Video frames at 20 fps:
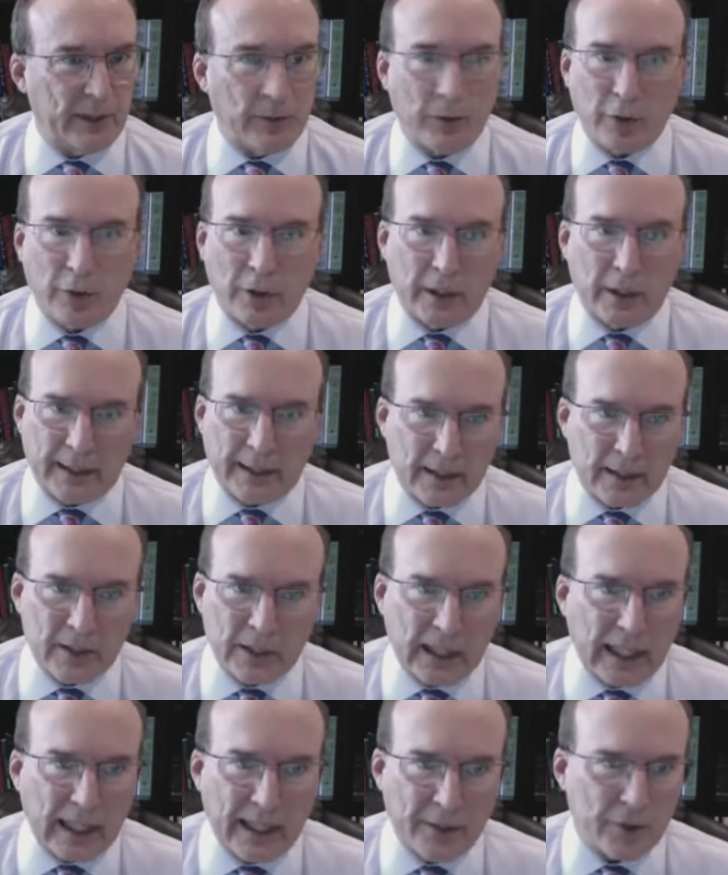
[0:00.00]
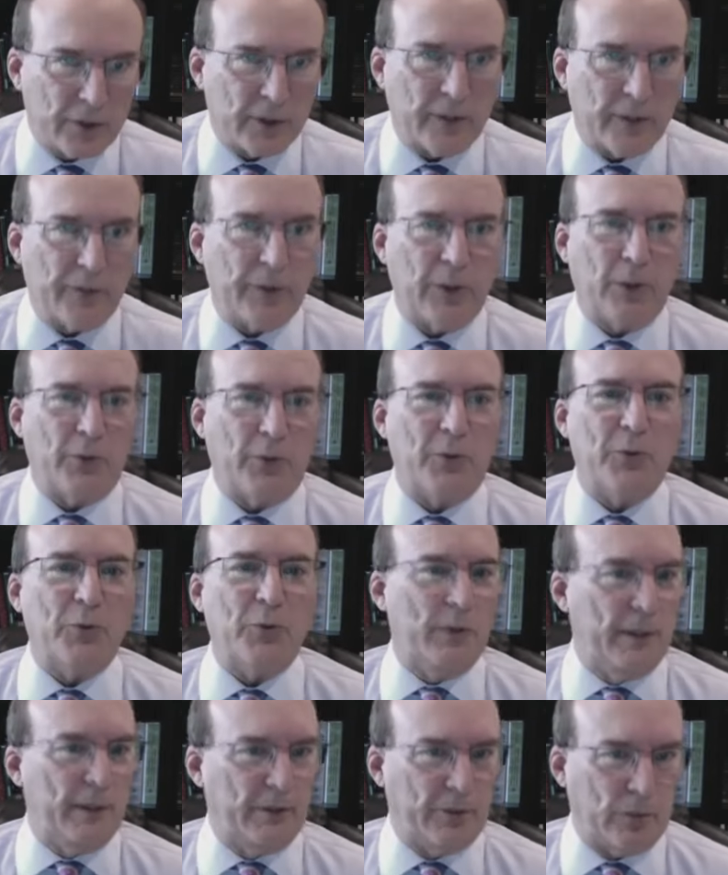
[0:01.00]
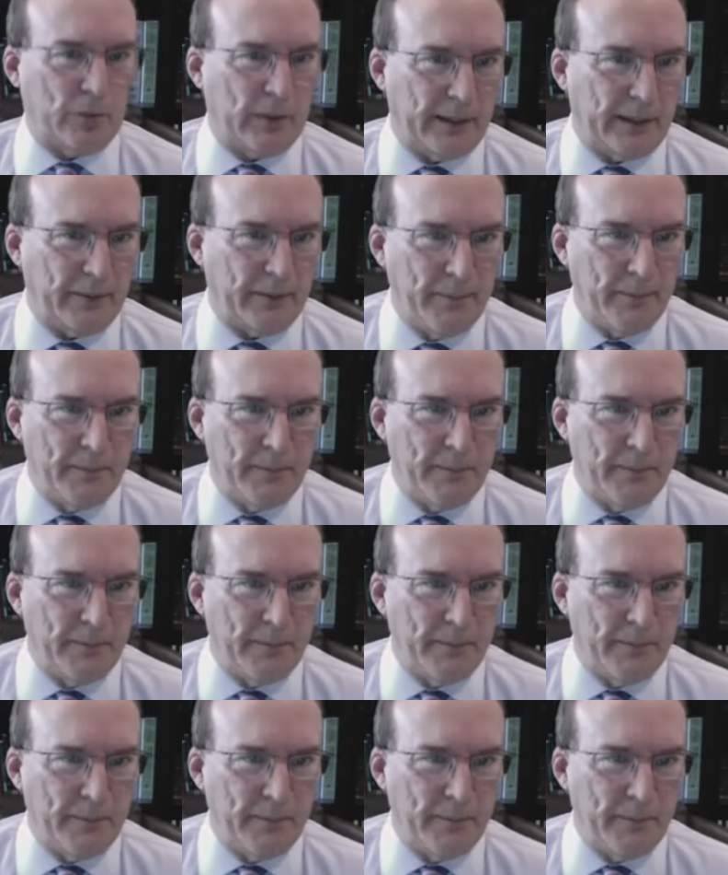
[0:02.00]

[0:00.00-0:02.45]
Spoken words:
going to get sanctioned if you don't do this right.